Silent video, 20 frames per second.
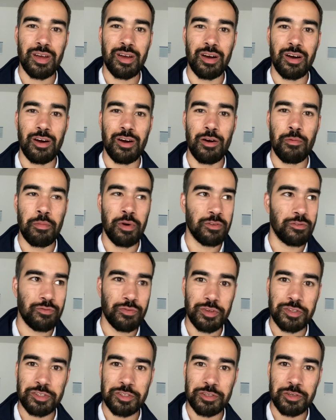And
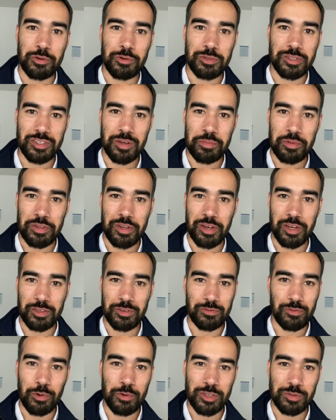physio is something that
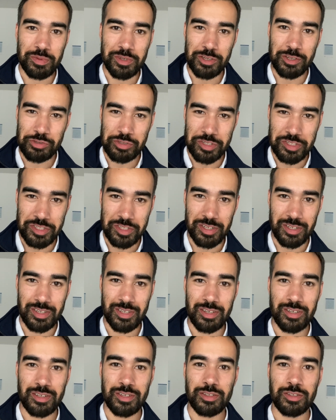you've always been interested in.
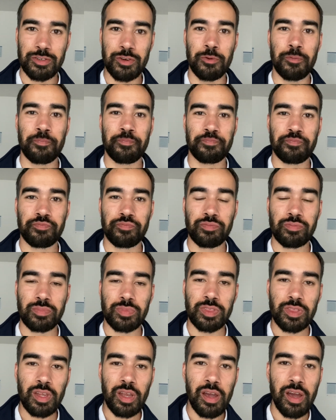So,
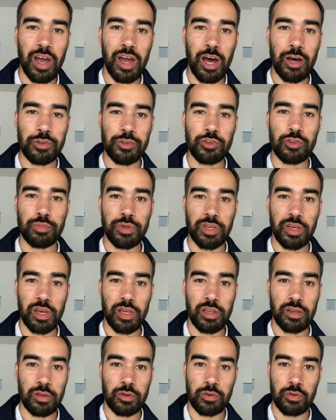how do you
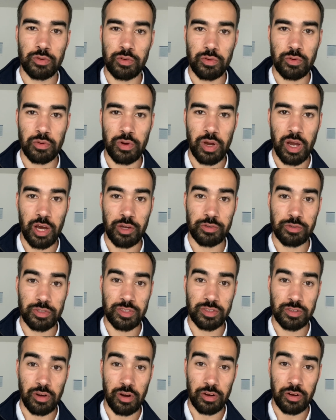begin and you know, how do you
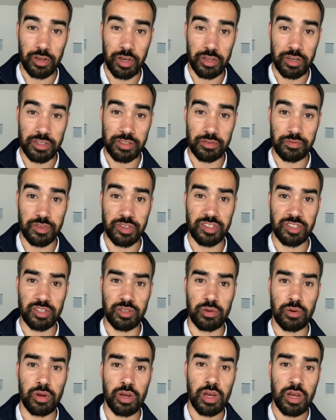start getting into
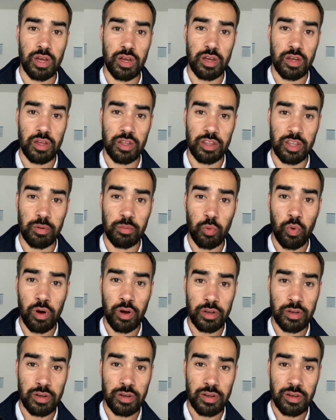physio? Number
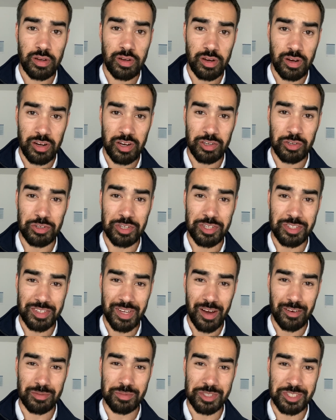one, you need to
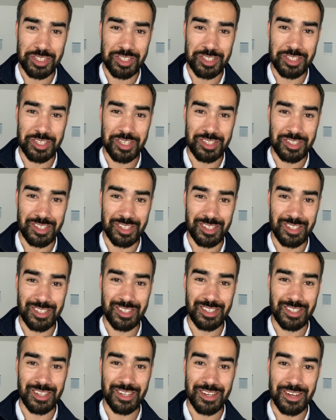have some
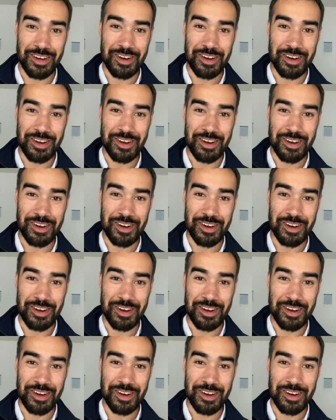GCSEs.